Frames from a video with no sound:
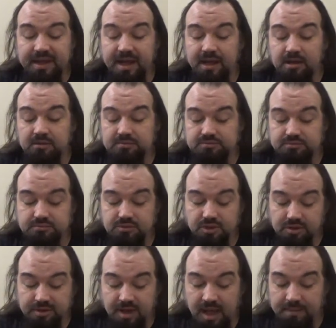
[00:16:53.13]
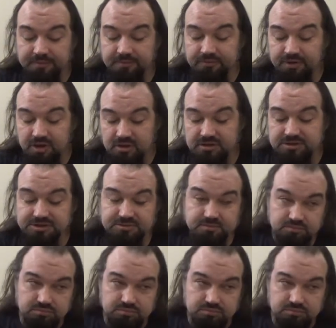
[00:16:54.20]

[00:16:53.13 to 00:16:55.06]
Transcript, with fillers: how during Absolute Carnage,